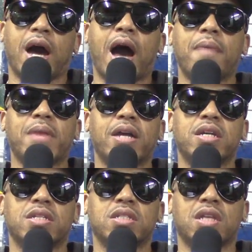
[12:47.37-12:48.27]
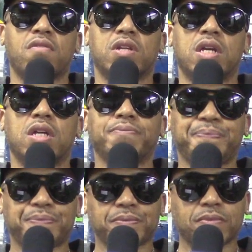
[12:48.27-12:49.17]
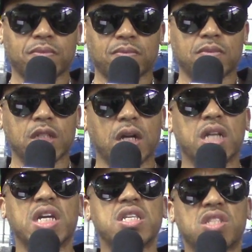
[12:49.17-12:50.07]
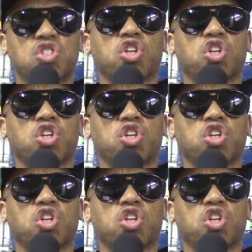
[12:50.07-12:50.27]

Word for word: I'm not necessarily against the